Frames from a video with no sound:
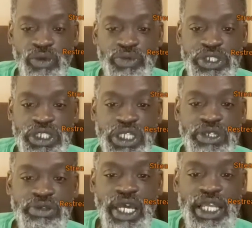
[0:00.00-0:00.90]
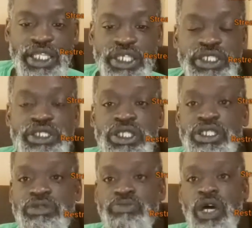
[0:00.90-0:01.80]
We still got this
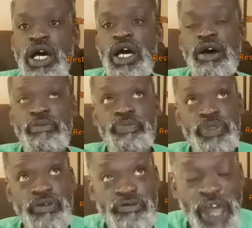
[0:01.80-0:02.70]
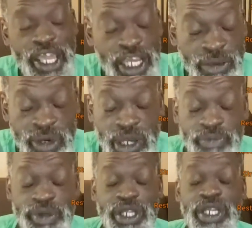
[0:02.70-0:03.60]
fight coming
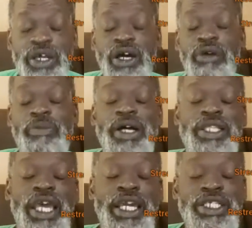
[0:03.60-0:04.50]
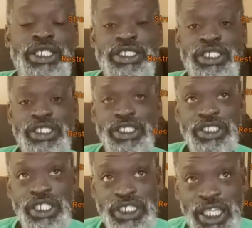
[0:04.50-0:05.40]
up in about the
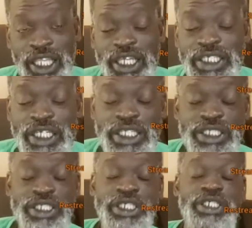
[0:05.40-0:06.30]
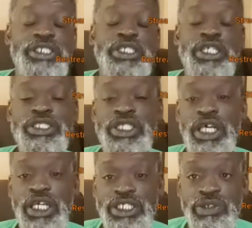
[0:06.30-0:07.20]
1866. I think it's 1866
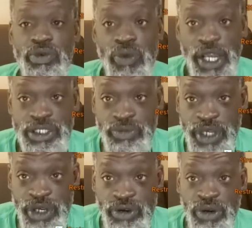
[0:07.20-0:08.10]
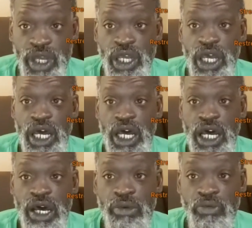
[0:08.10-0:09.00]
Civil Rights Bill
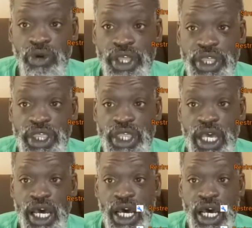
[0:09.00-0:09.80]
with